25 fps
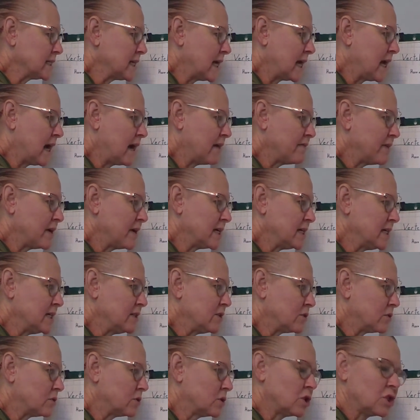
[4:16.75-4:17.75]
They have
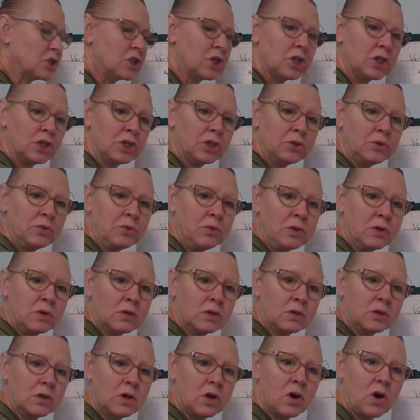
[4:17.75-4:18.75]
either 2
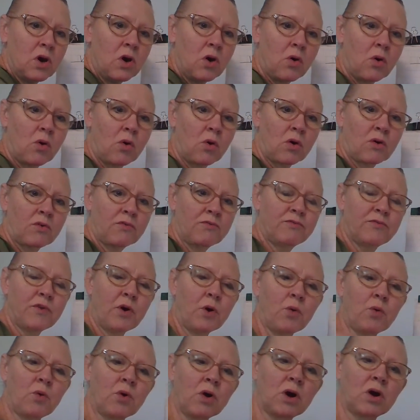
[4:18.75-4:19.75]
or
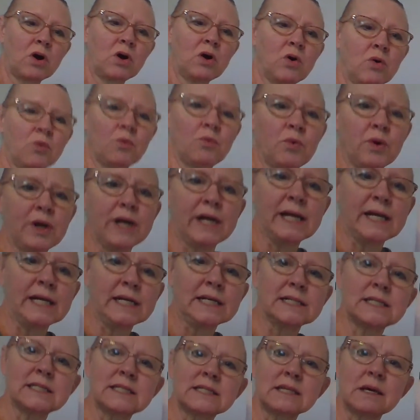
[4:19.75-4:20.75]
4
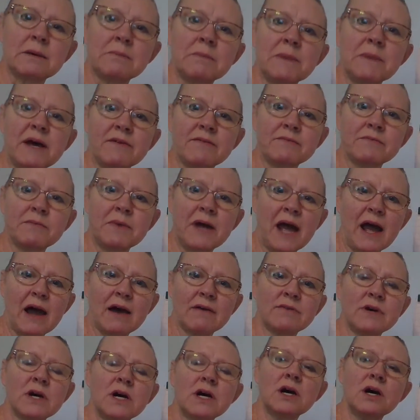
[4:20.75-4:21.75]
wings. Some of them
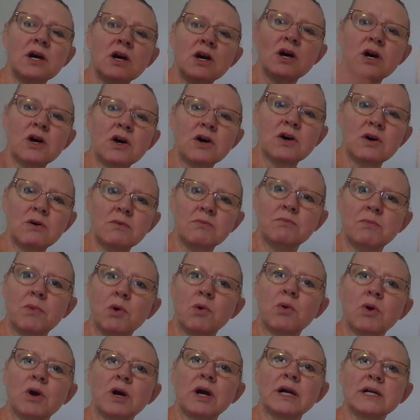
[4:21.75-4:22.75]
have
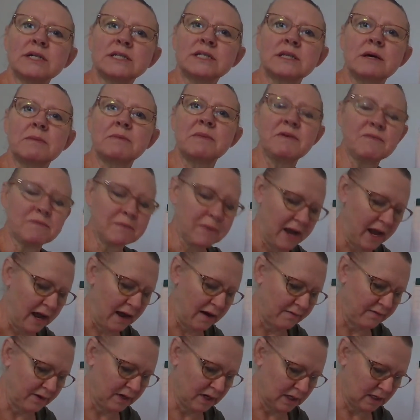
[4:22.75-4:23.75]
more, some of them
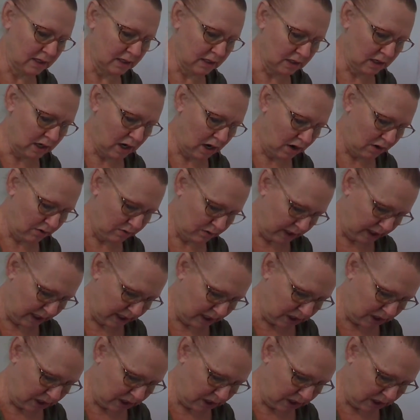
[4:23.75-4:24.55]
have only